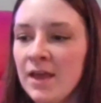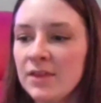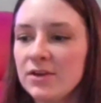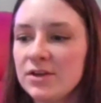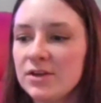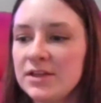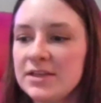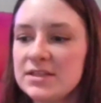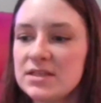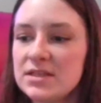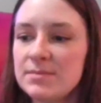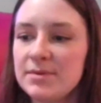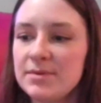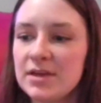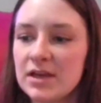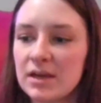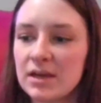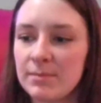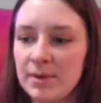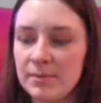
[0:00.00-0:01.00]
There needs to be
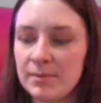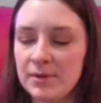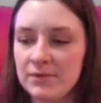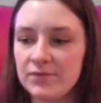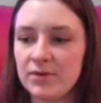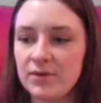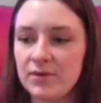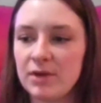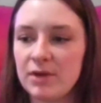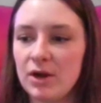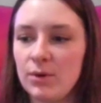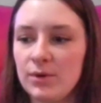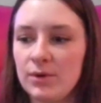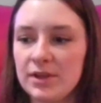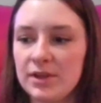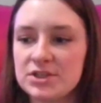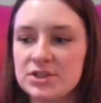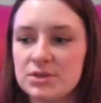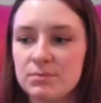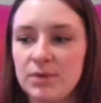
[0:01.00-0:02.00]
a commitment from
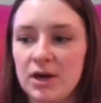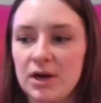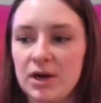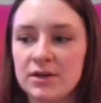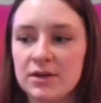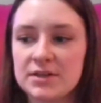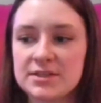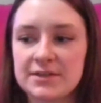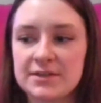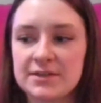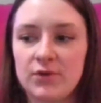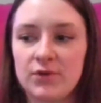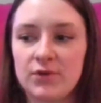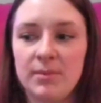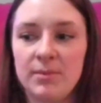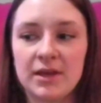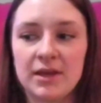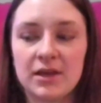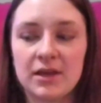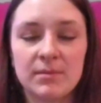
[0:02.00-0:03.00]
coalition partners to
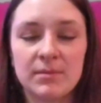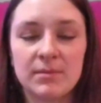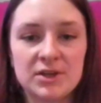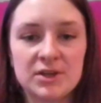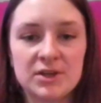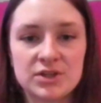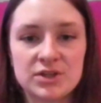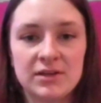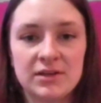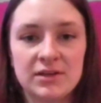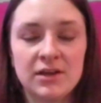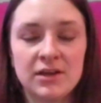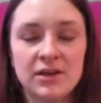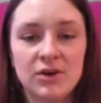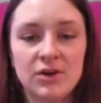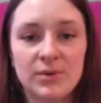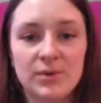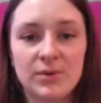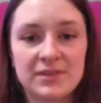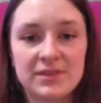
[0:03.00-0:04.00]
forming a commission
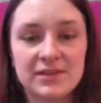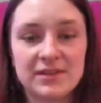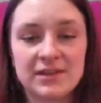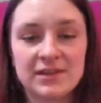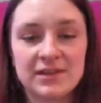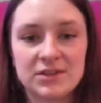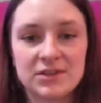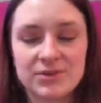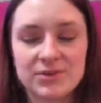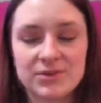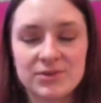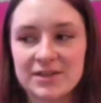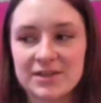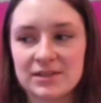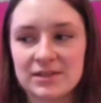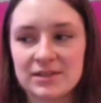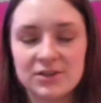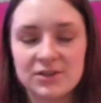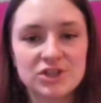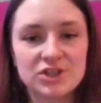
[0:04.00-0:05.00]
with the direct
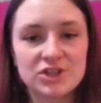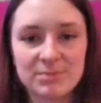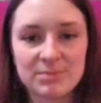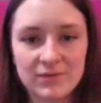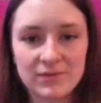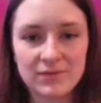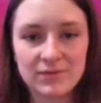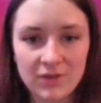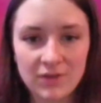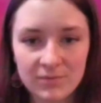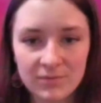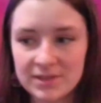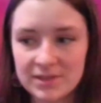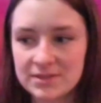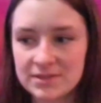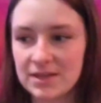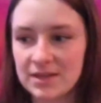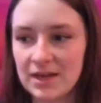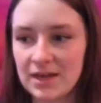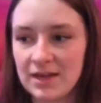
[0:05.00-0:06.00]
leadership and
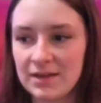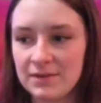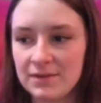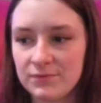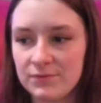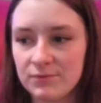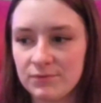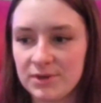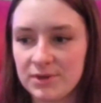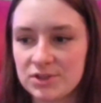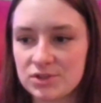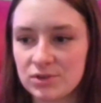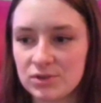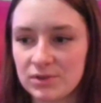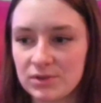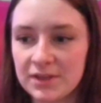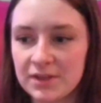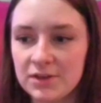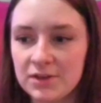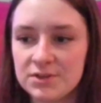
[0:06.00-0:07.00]
involvement of
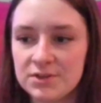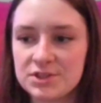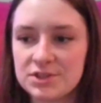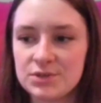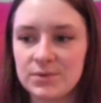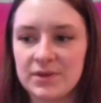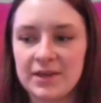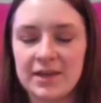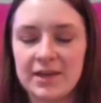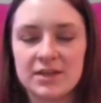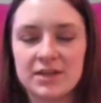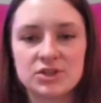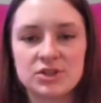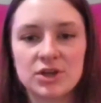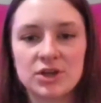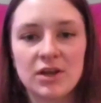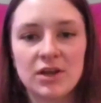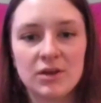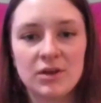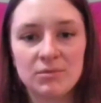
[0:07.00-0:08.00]
regional leaders to engage
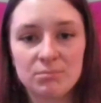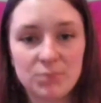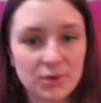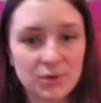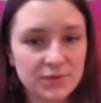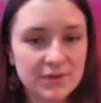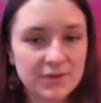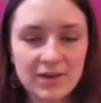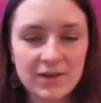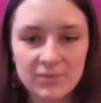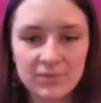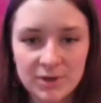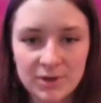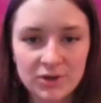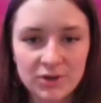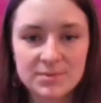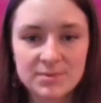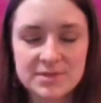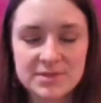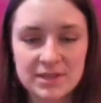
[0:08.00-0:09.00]
both the government
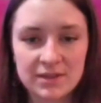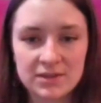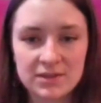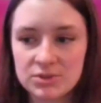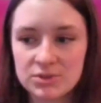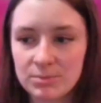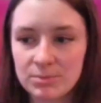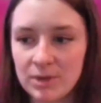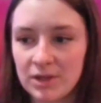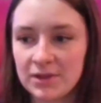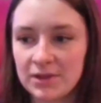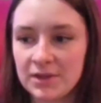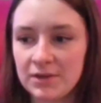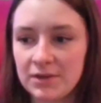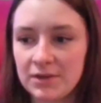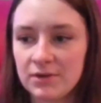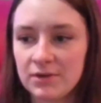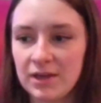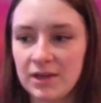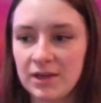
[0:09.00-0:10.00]
groups and the Jamali
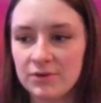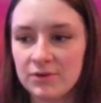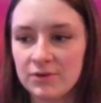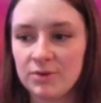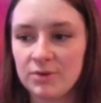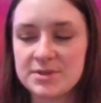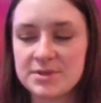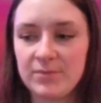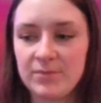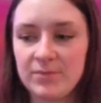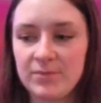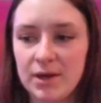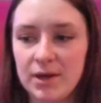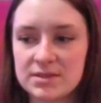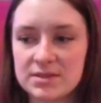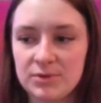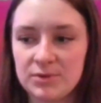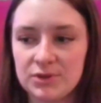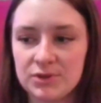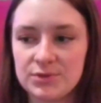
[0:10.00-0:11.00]
groups if
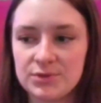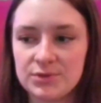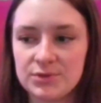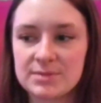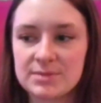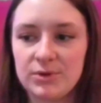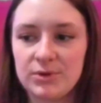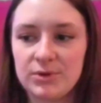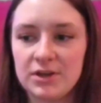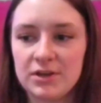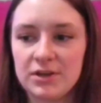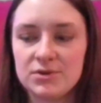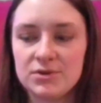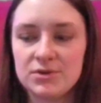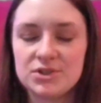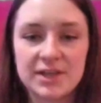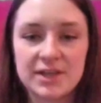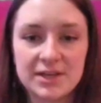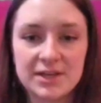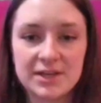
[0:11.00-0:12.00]
possible to explore
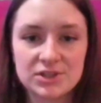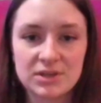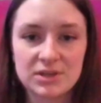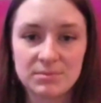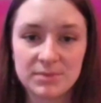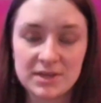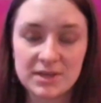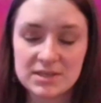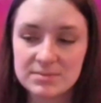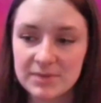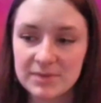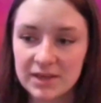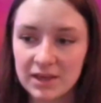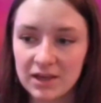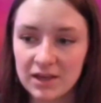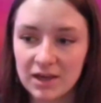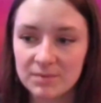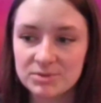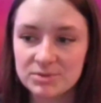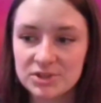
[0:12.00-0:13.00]
negotiation and
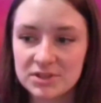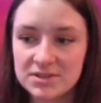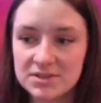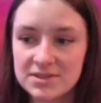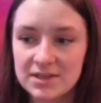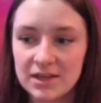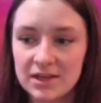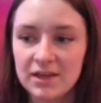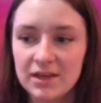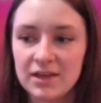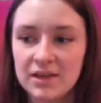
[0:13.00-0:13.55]
peacemaking options